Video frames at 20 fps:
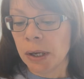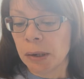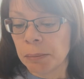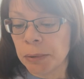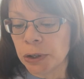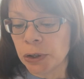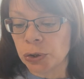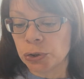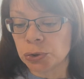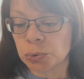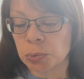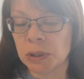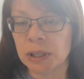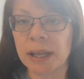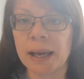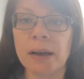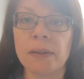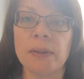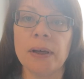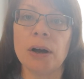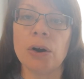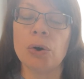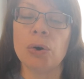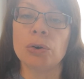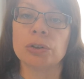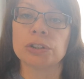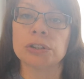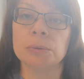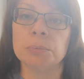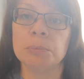because without that
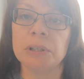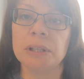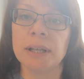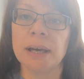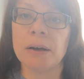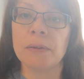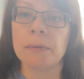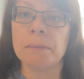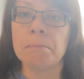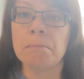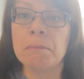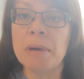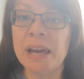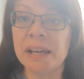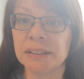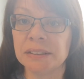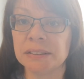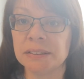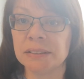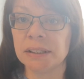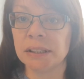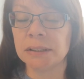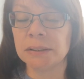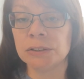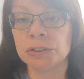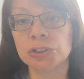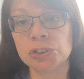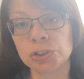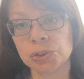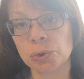ox and without the mess in
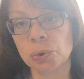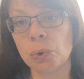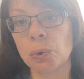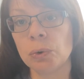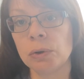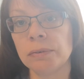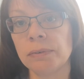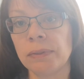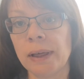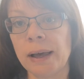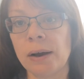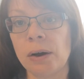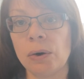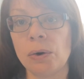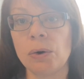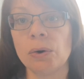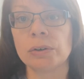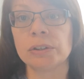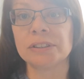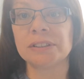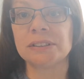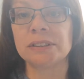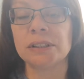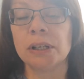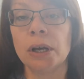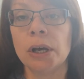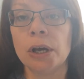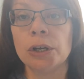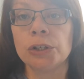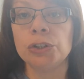the stall of that ox,
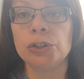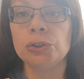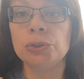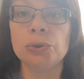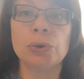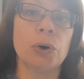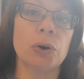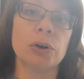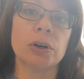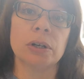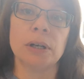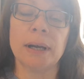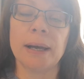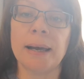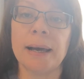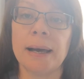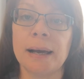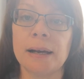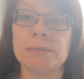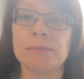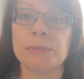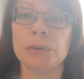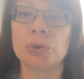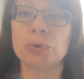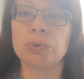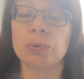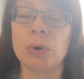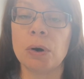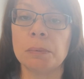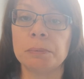you're not going to have the
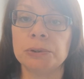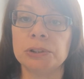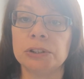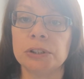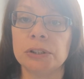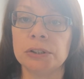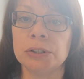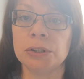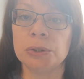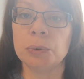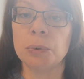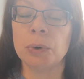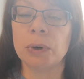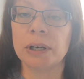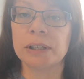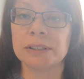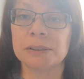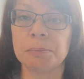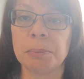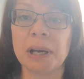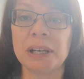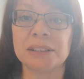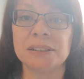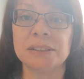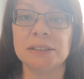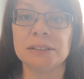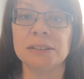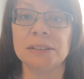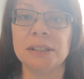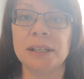crops that you were
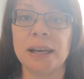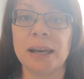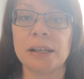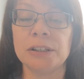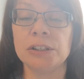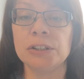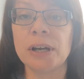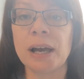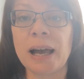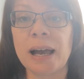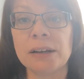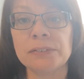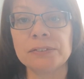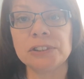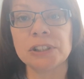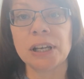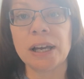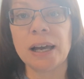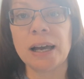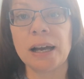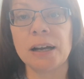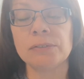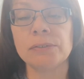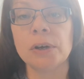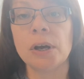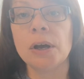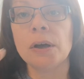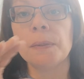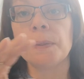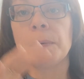expecting to get. You have to have
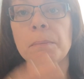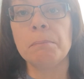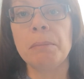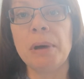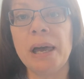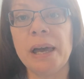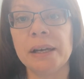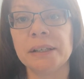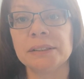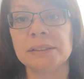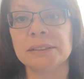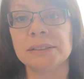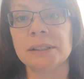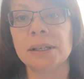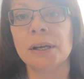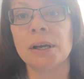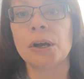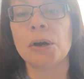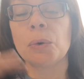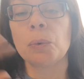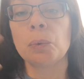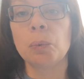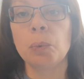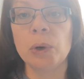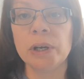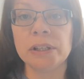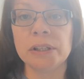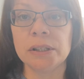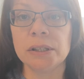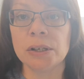the mess
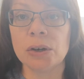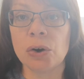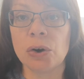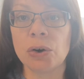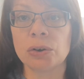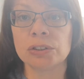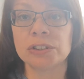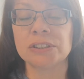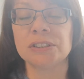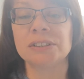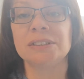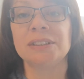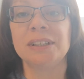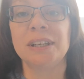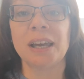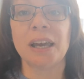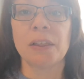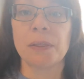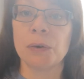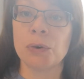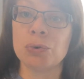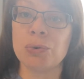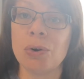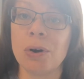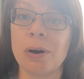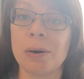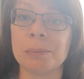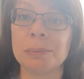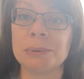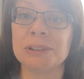with the ox to get the
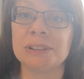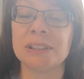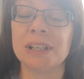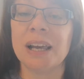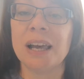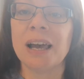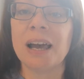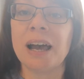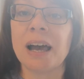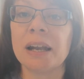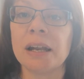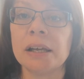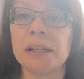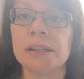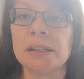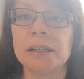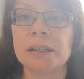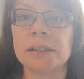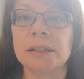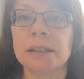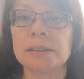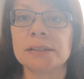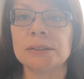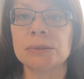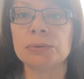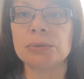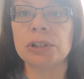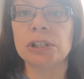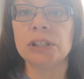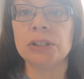crops. And I think that's a
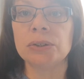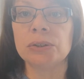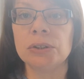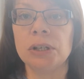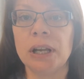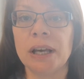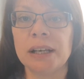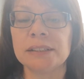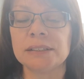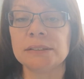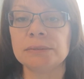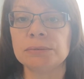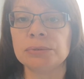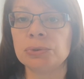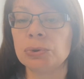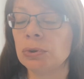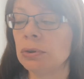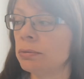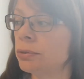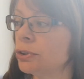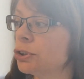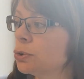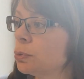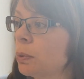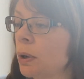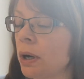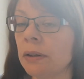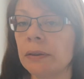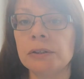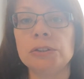really good lesson for all of us.
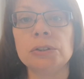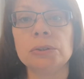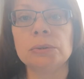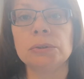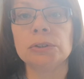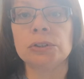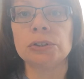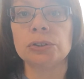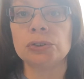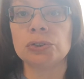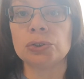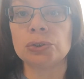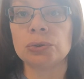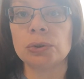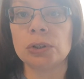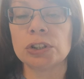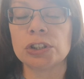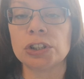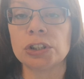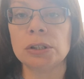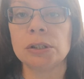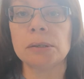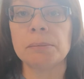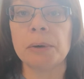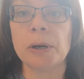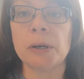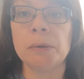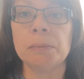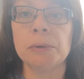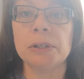While they're doing the construction at the
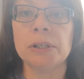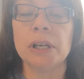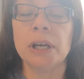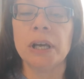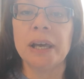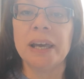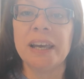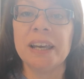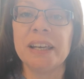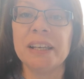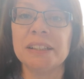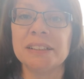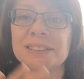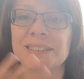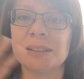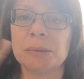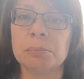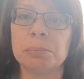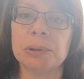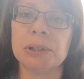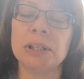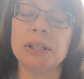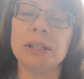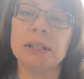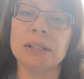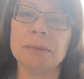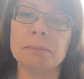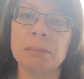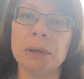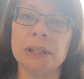moment, it is
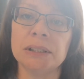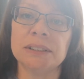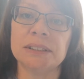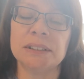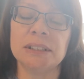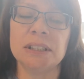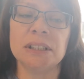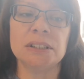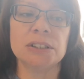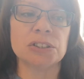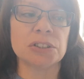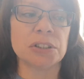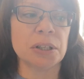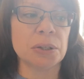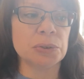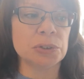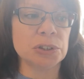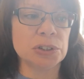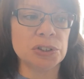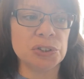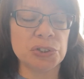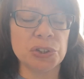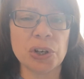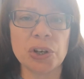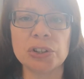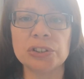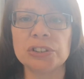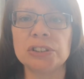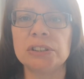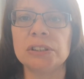completely messy, there's loads of
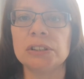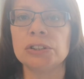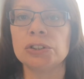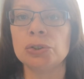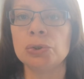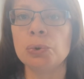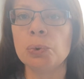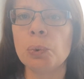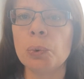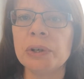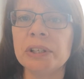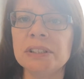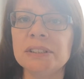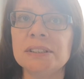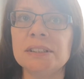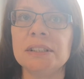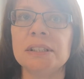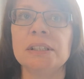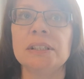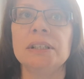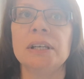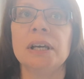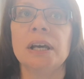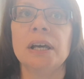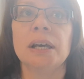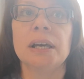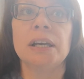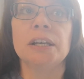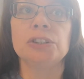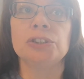dust, it's noisy,
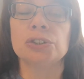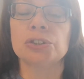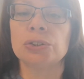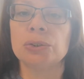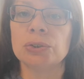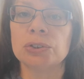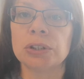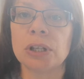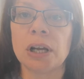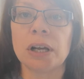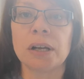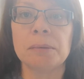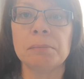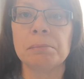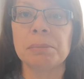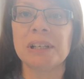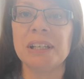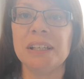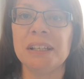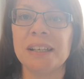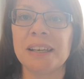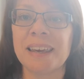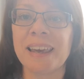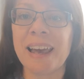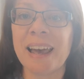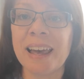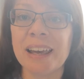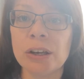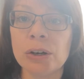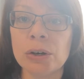it just looks like complete
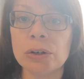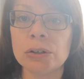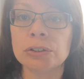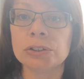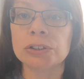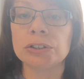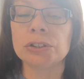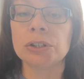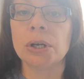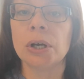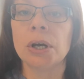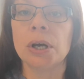chaos.